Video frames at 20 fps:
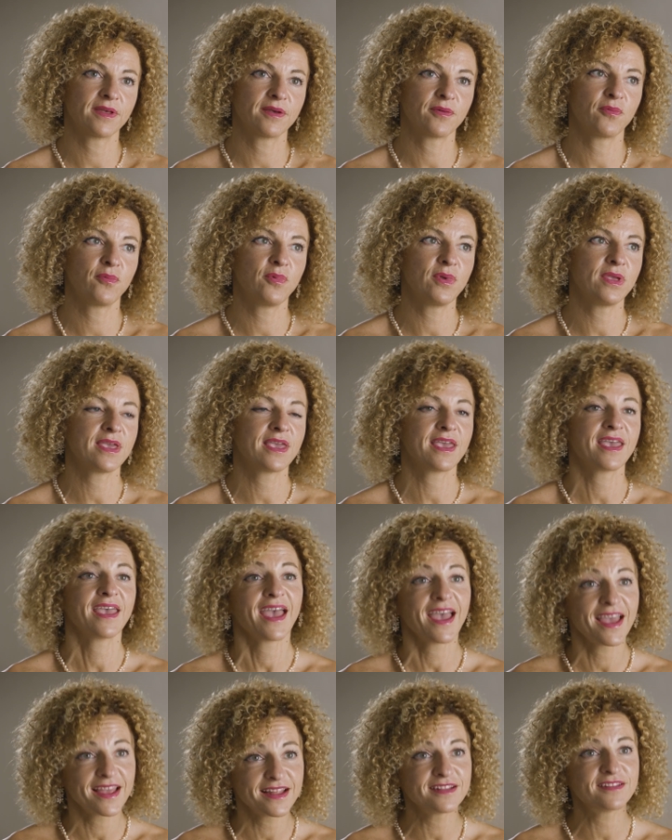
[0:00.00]
we
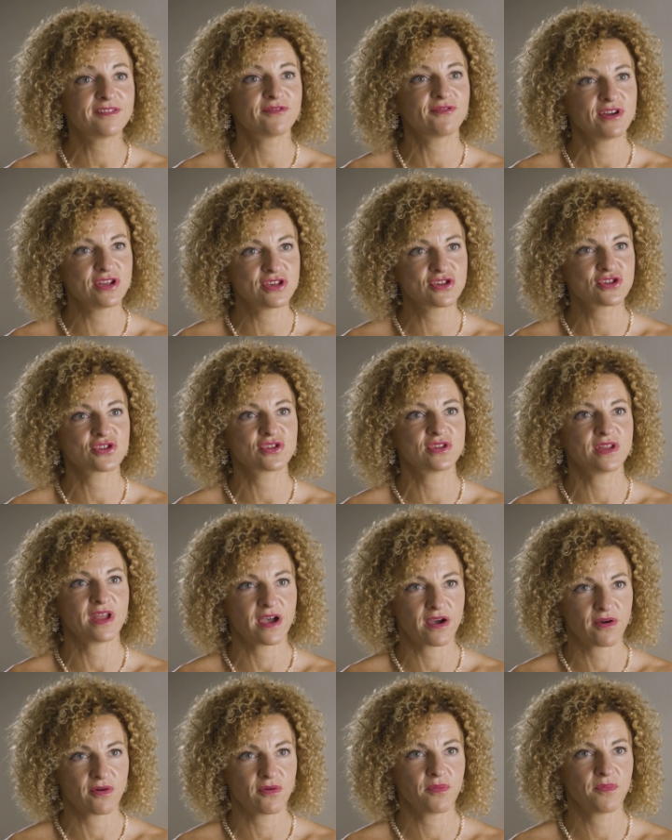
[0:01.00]
can't reach
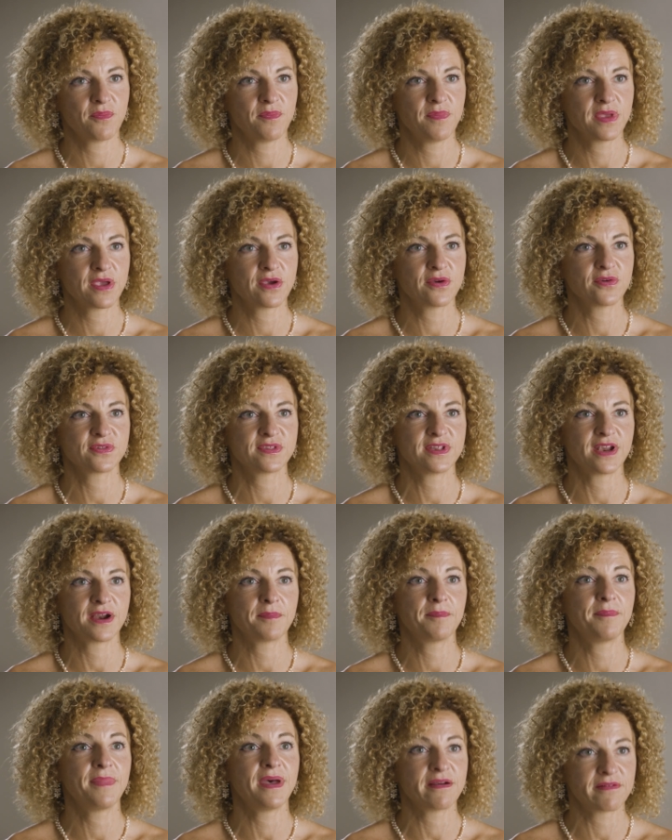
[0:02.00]
now because there
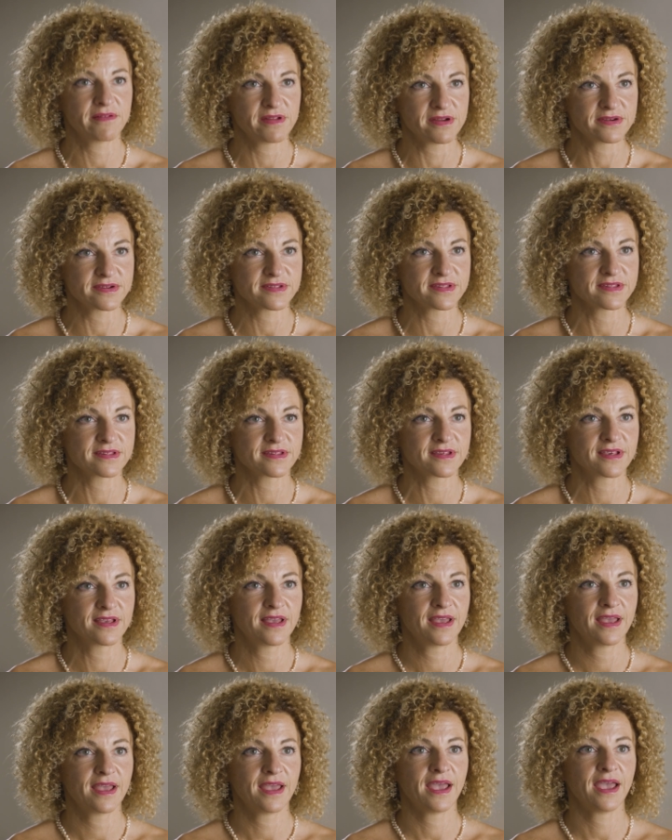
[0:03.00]
are barriers.
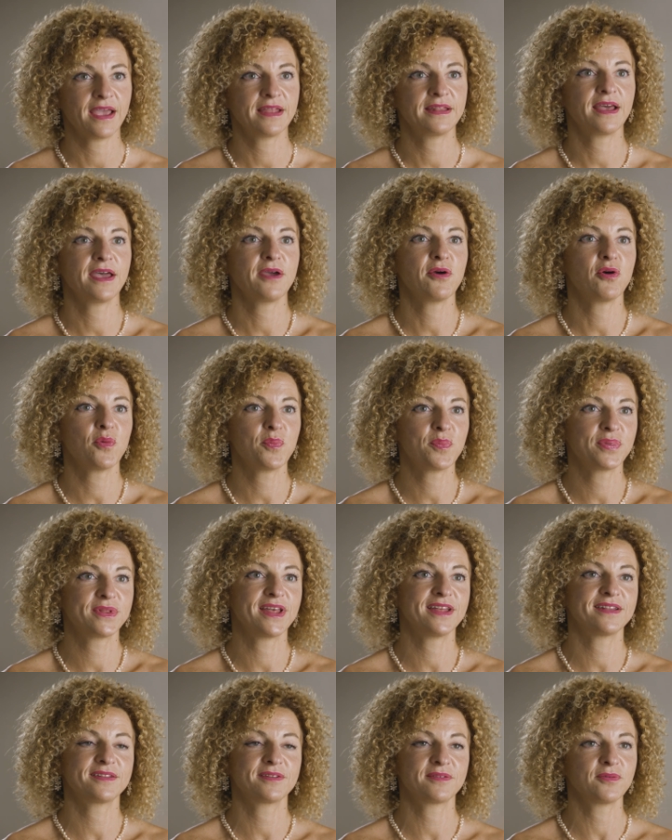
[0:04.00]
And I hope
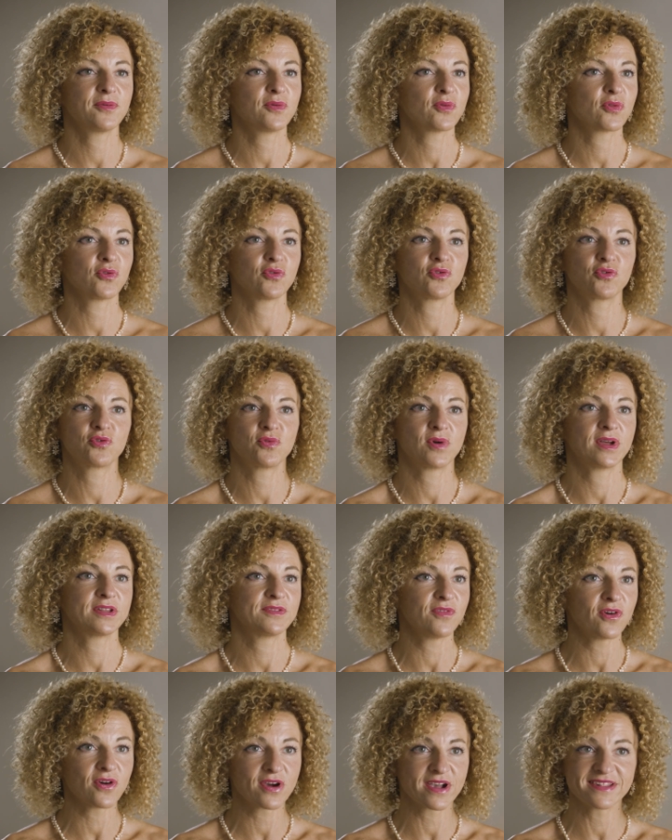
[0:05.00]
that also through
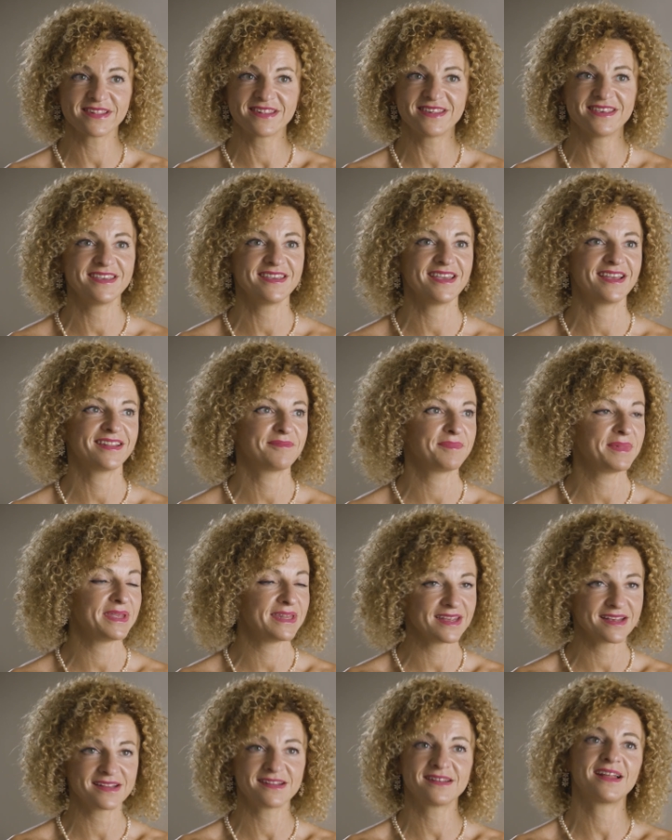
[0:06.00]
advocacy and
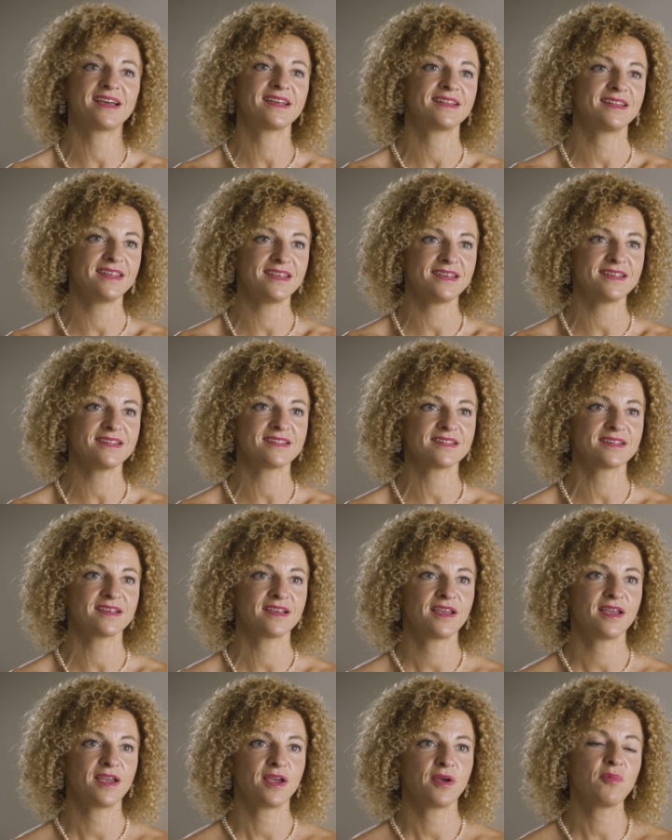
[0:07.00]
meetings like these,
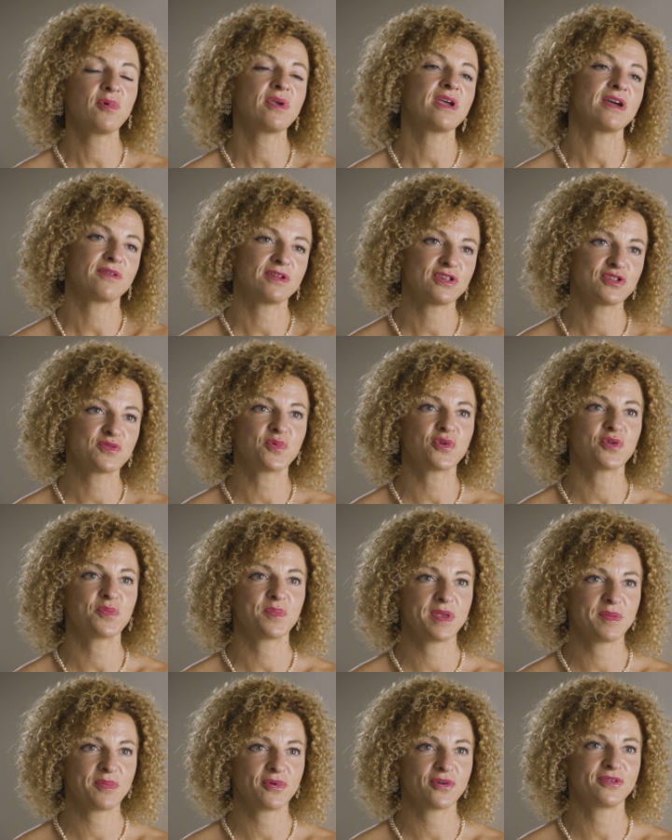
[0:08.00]
we can reach more
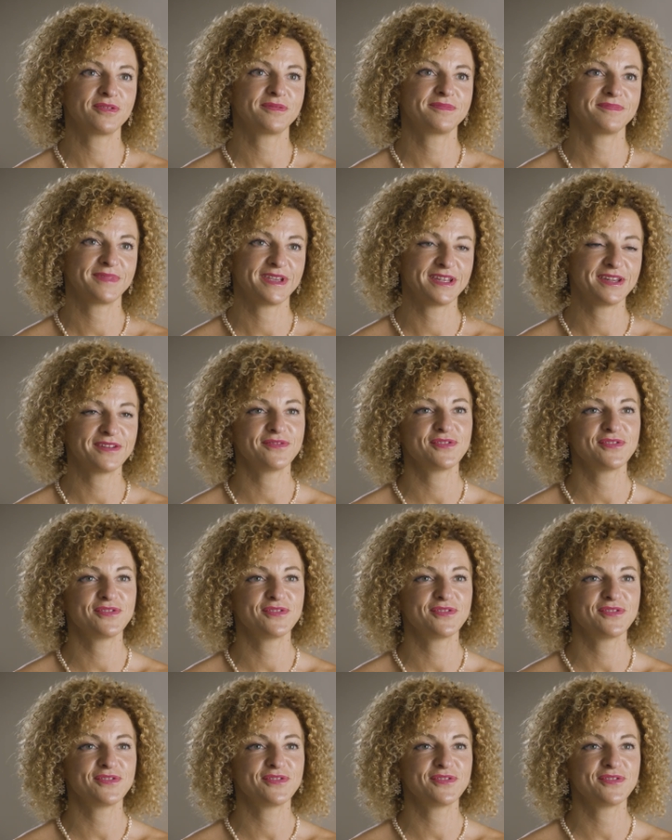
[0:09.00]
people in the